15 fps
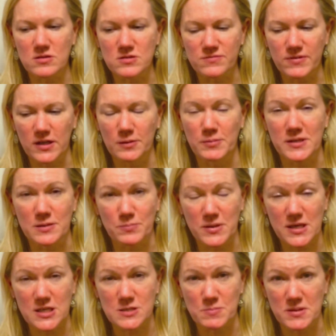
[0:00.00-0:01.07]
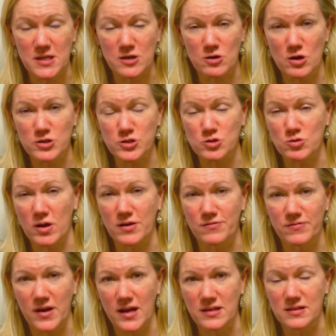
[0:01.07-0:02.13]
you're developing the piece, but then you're also trying to
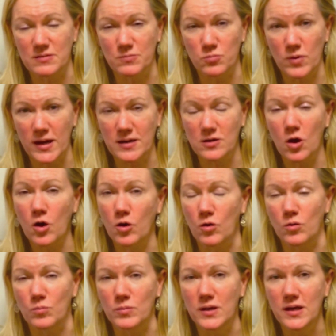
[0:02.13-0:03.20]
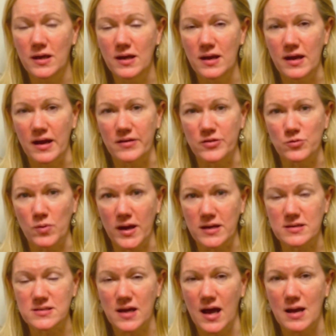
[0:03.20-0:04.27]
find the right home and the
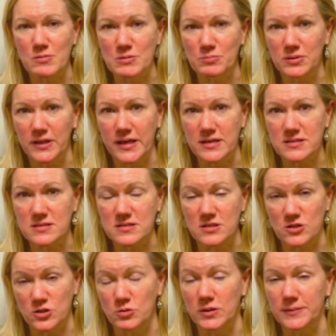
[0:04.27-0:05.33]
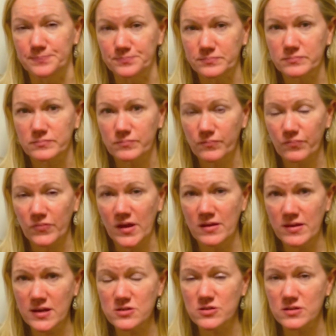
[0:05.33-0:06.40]
right time and place to do it.
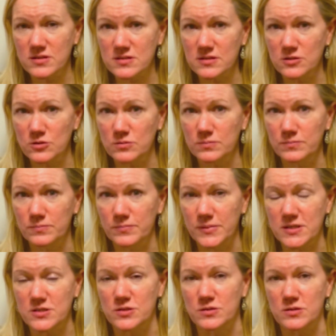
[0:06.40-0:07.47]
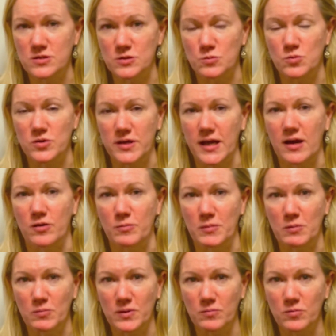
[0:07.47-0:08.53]
And that took us a little bit to, to work out. I
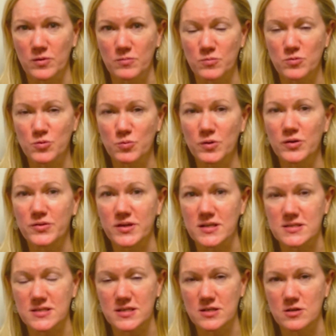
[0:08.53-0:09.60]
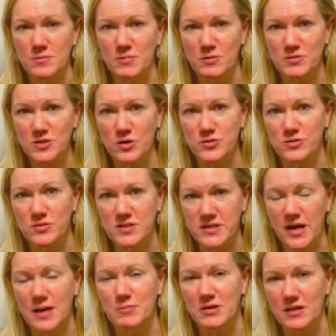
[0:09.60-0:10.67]
mean, we were thrilled that it's here, but it was also the
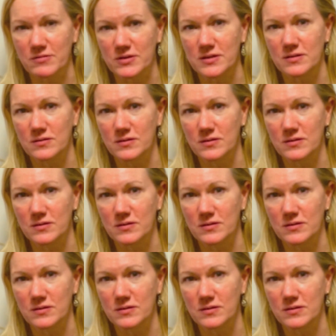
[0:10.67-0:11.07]
timing of it.